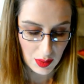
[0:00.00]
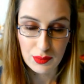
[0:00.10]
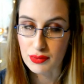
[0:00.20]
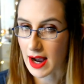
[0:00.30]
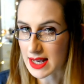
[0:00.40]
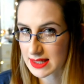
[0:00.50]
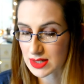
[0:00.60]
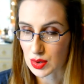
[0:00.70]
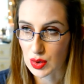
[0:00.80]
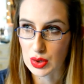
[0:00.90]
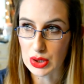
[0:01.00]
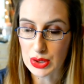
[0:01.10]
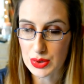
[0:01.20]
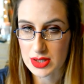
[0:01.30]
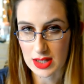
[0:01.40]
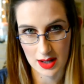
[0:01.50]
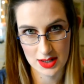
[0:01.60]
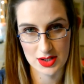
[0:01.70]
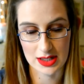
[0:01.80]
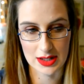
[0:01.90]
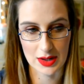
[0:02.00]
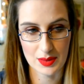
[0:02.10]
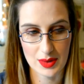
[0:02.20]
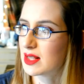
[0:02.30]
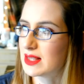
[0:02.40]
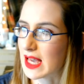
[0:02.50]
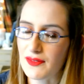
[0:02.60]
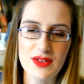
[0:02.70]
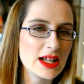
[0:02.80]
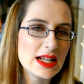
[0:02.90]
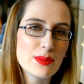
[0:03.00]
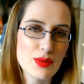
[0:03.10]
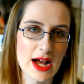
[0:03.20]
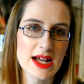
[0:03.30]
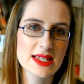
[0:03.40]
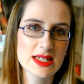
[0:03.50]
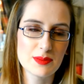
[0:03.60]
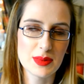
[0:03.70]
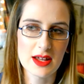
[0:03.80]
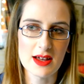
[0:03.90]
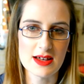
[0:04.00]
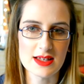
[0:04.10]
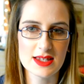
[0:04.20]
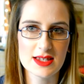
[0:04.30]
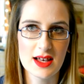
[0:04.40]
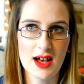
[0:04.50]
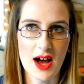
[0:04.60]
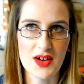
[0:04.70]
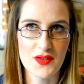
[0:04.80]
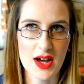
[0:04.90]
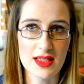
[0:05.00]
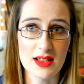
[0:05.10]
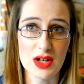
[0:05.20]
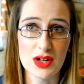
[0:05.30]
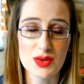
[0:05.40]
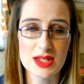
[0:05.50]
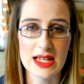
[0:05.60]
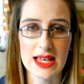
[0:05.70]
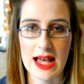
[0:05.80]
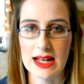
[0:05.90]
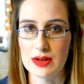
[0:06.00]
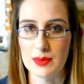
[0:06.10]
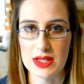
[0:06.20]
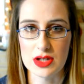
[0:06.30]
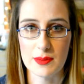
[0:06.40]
Pressed or loose eyeshadow? Definitely pressed, because I find loose can get a little bit too